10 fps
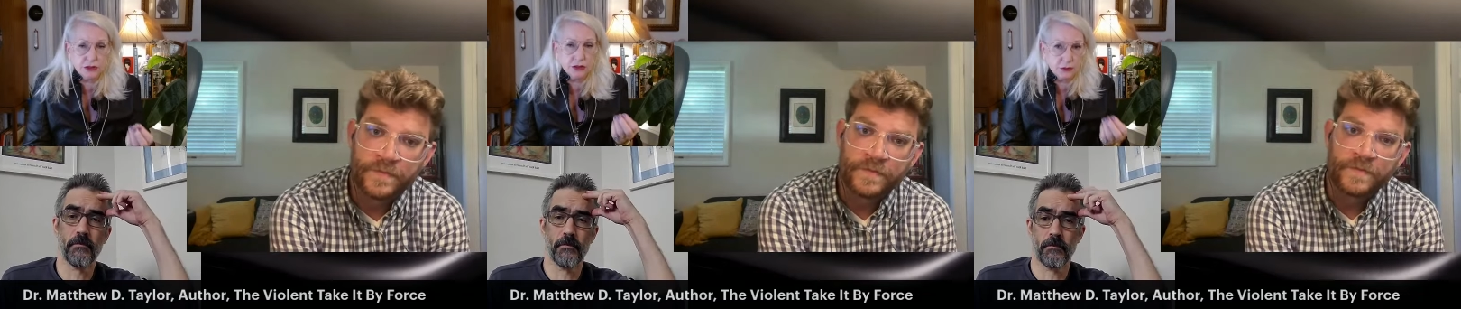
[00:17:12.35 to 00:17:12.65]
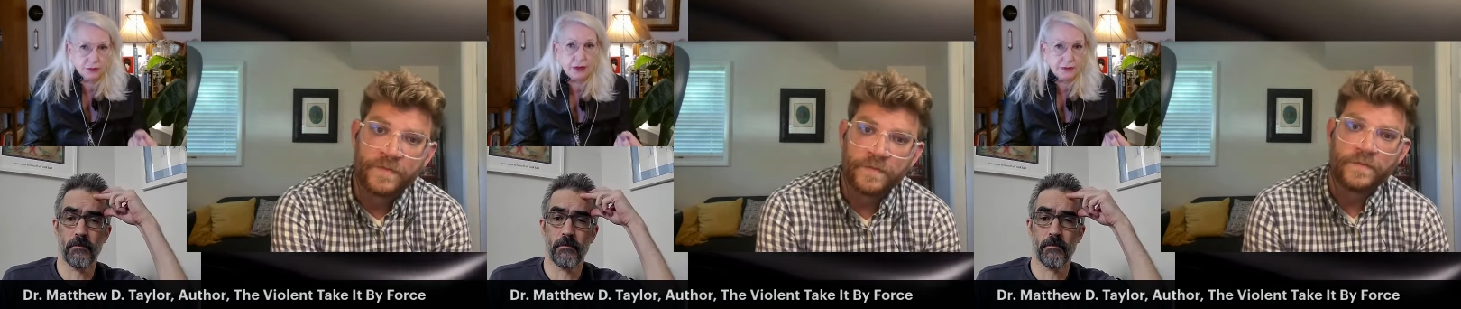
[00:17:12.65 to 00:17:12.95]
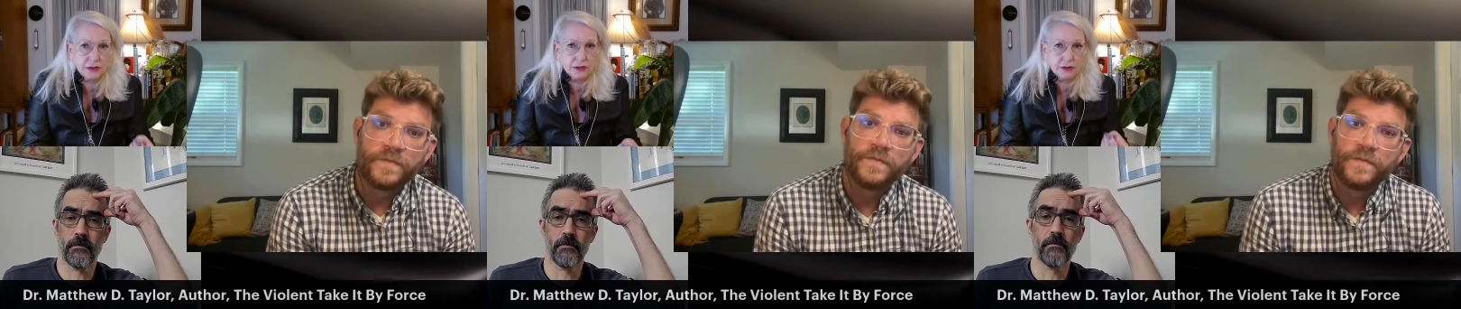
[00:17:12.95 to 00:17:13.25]

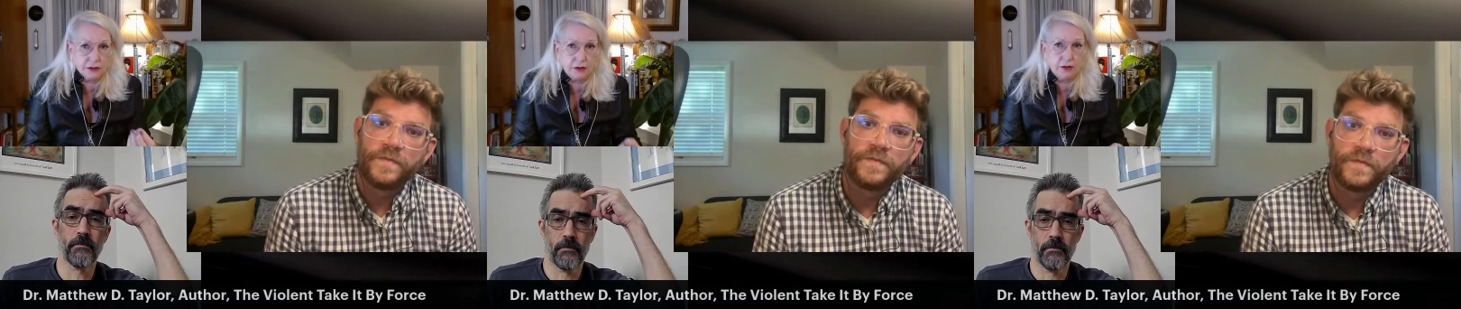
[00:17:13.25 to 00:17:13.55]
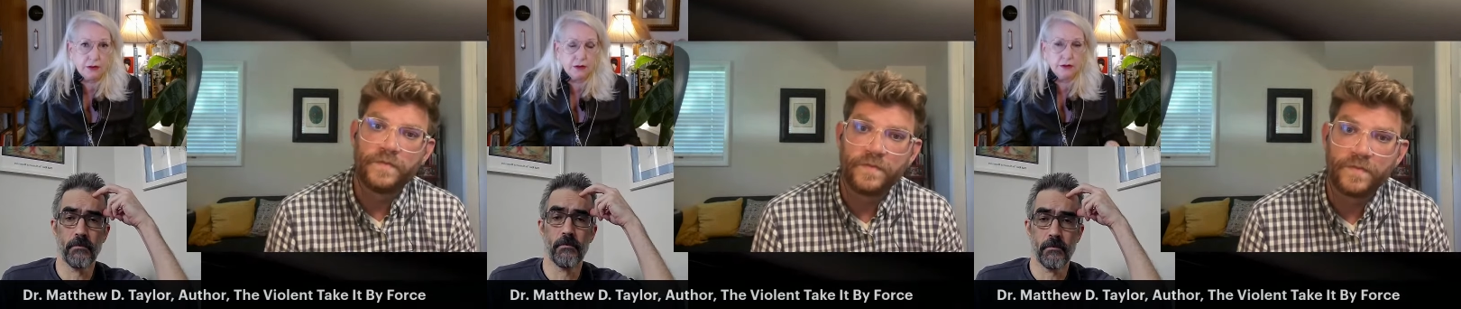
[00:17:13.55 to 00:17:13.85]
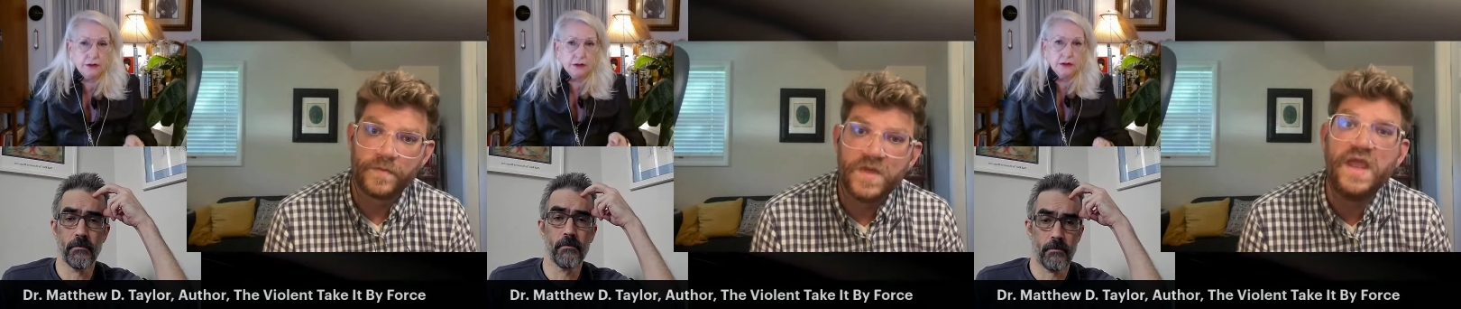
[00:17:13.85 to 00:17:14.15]
Speaker 1: supremacists are?
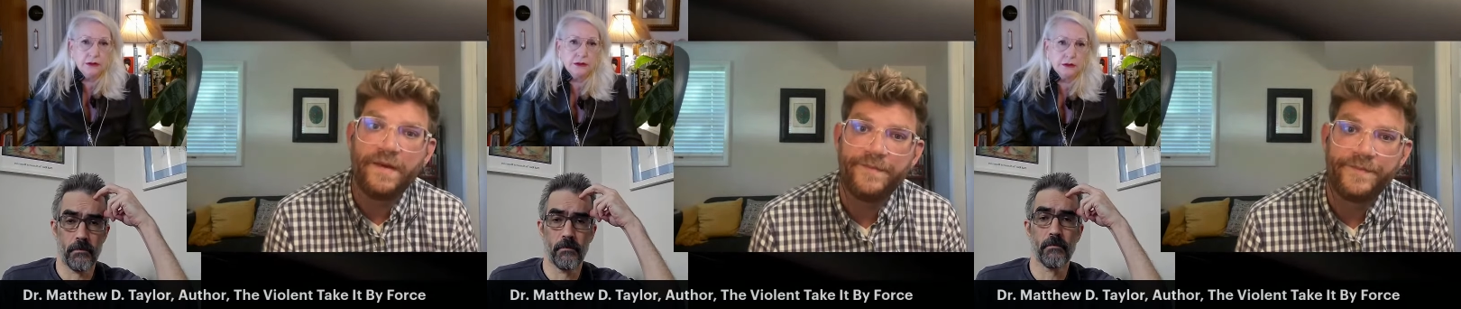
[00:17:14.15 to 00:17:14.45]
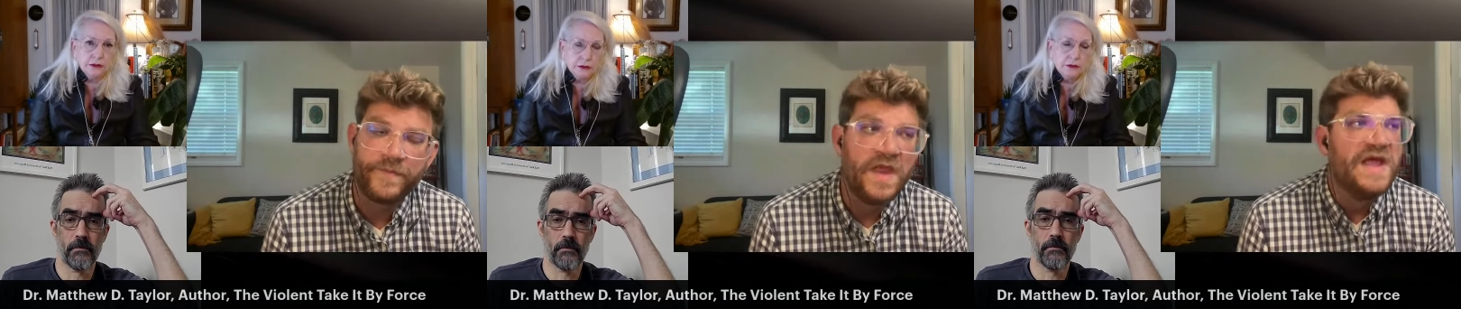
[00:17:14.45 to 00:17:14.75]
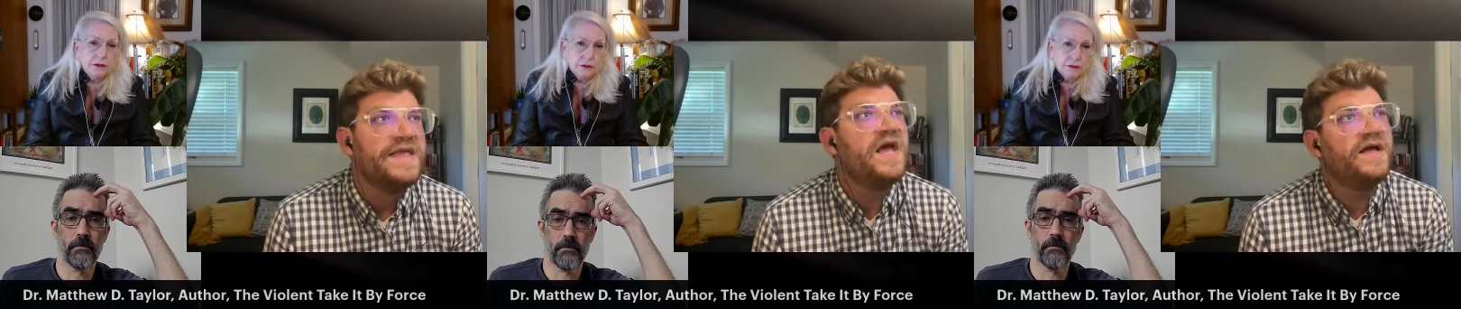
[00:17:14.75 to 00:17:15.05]
Yeah.
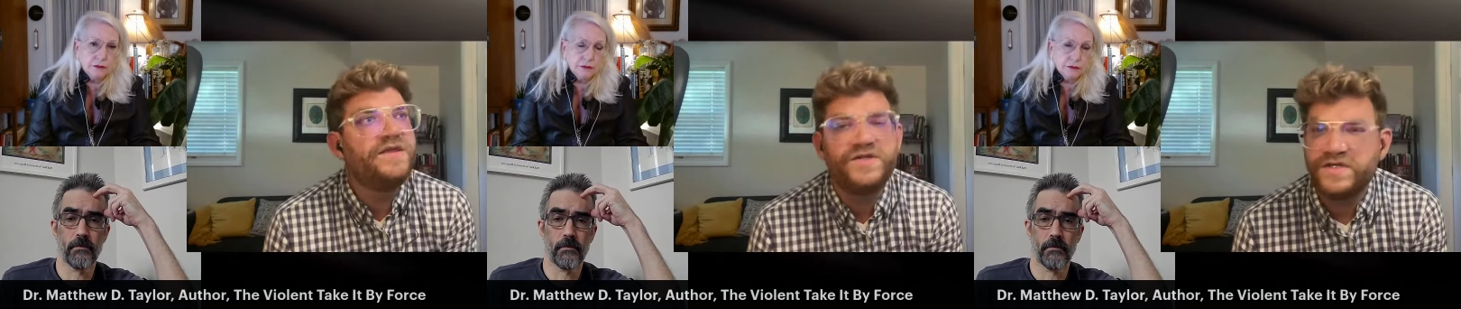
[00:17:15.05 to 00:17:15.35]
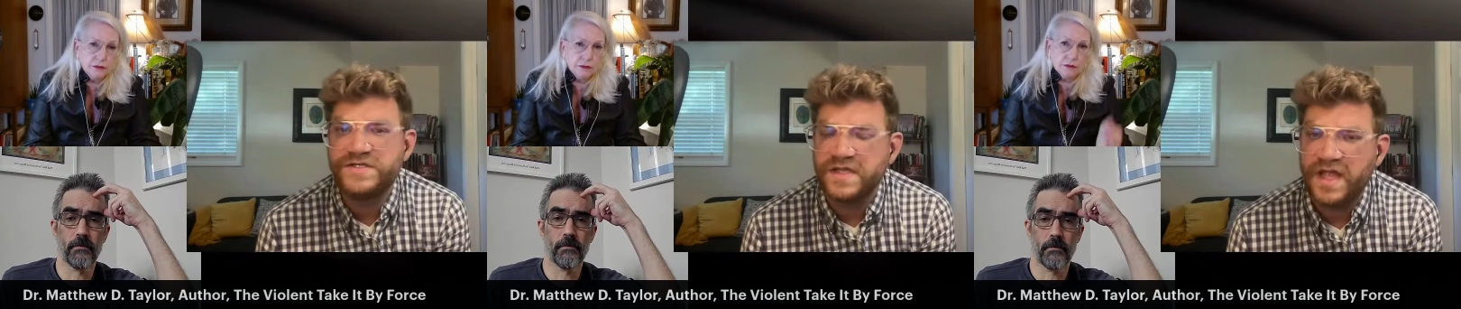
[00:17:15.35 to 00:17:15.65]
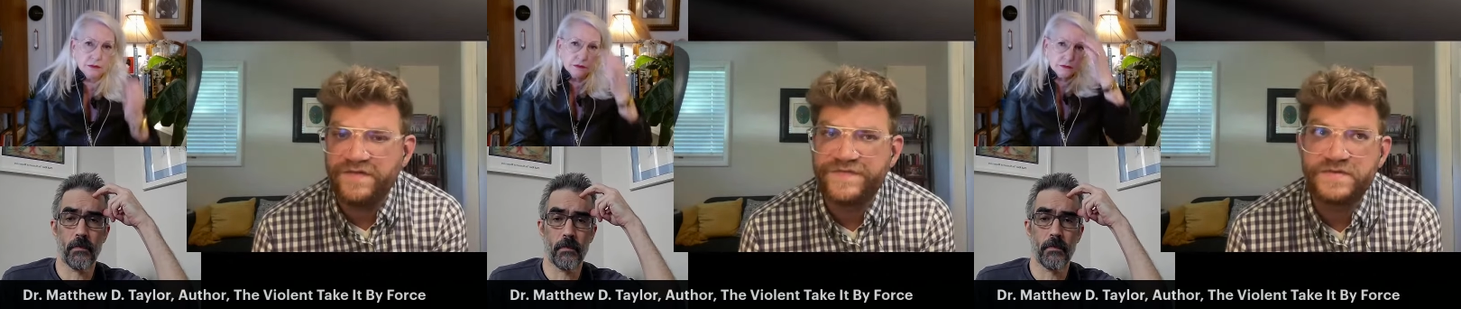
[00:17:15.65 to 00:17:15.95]
Yeah,
Speaker 2: there, there's a
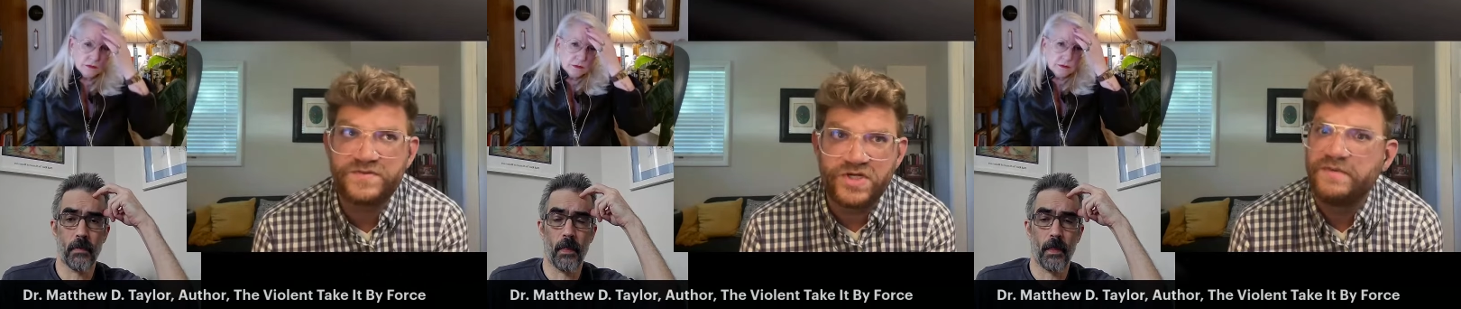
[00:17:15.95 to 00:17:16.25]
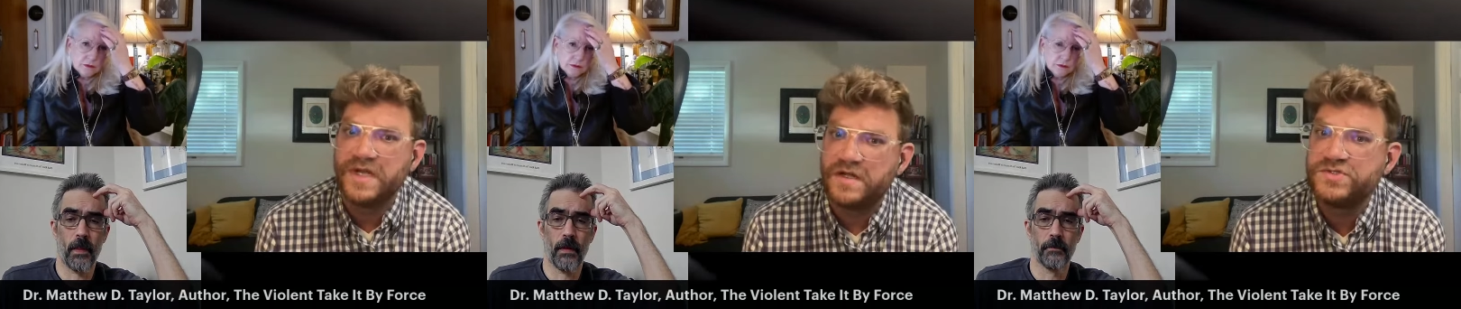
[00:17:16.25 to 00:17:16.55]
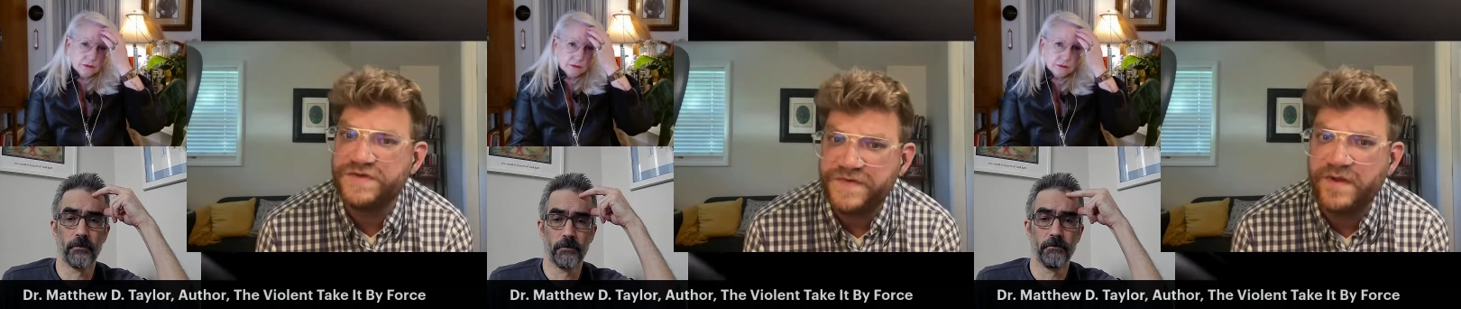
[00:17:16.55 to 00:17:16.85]
lot of
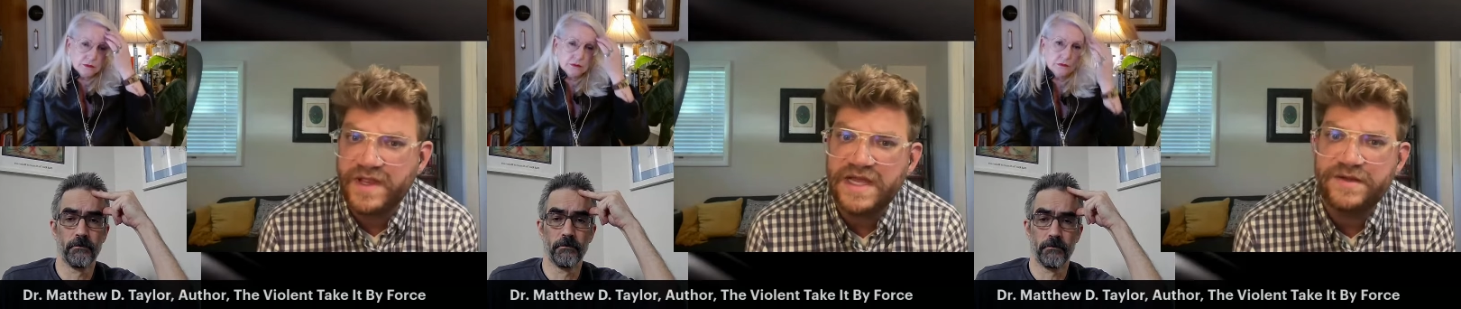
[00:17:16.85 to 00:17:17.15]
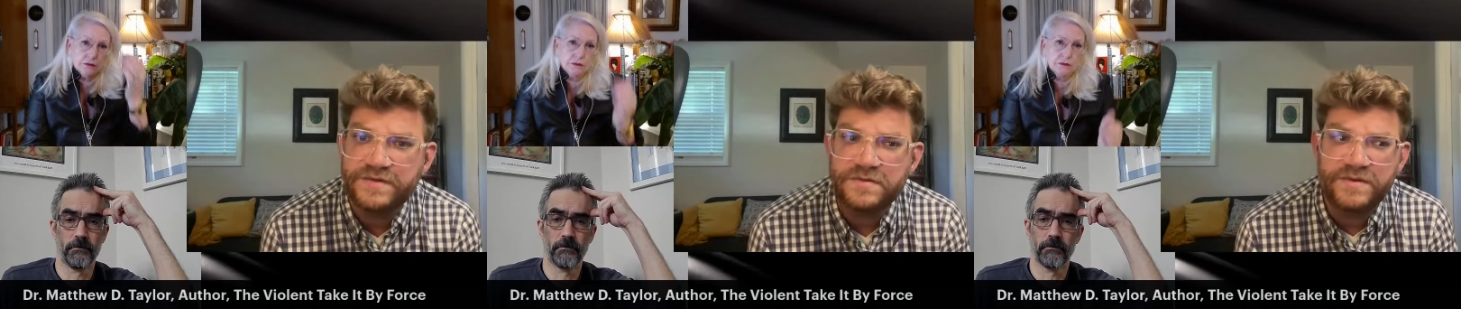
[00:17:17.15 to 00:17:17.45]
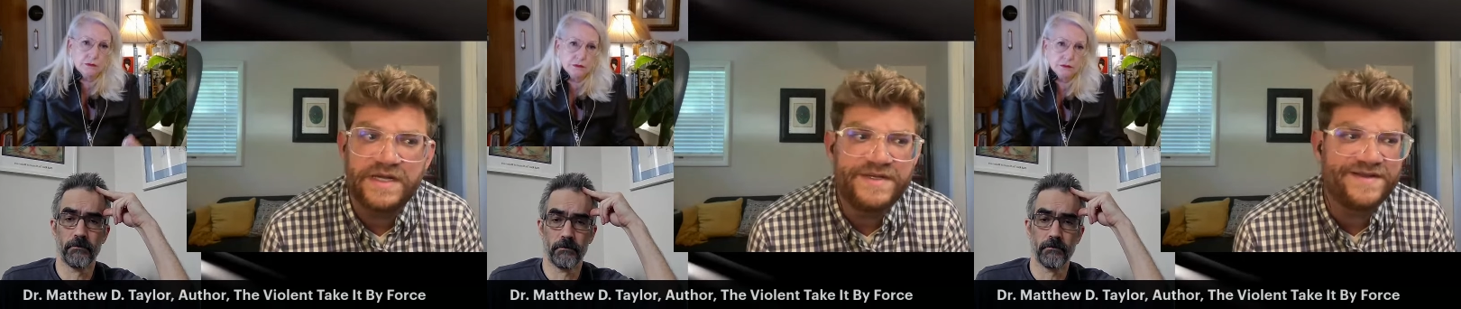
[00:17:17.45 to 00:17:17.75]
terminology floating on,
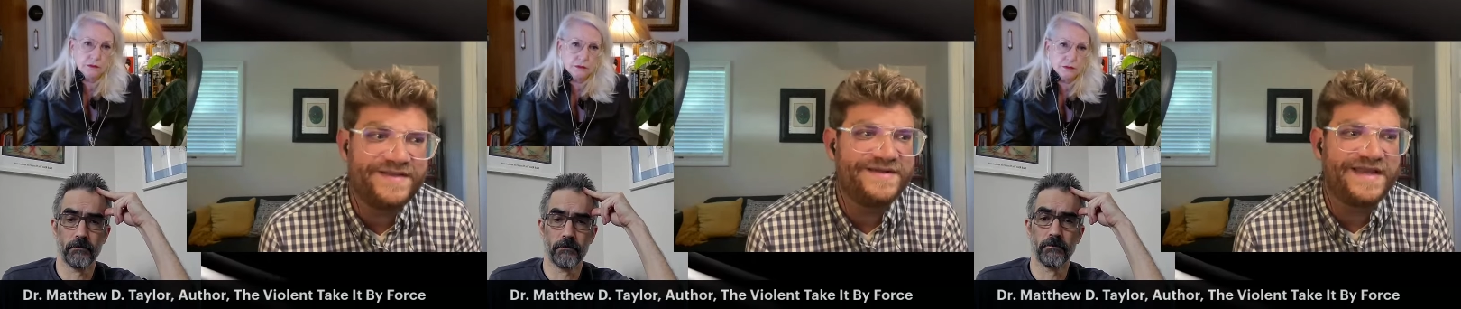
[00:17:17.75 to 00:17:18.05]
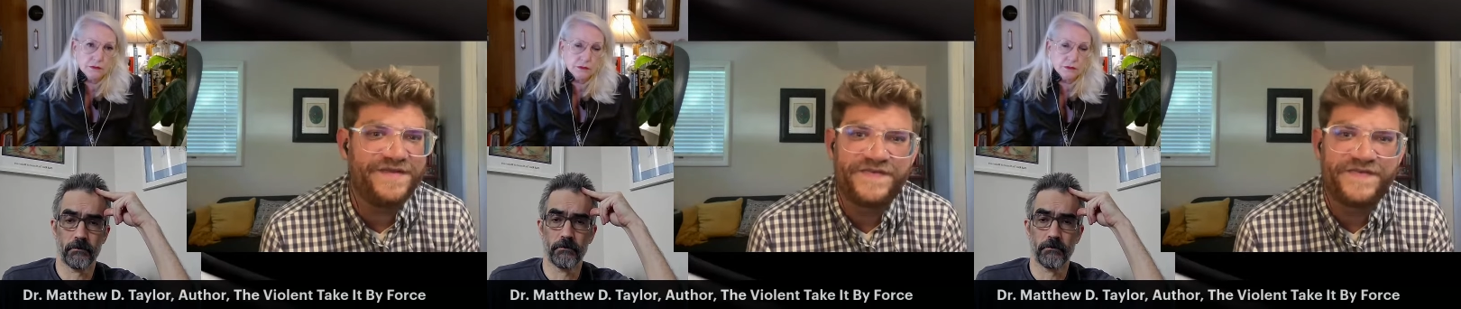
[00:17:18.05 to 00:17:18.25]
around out there that I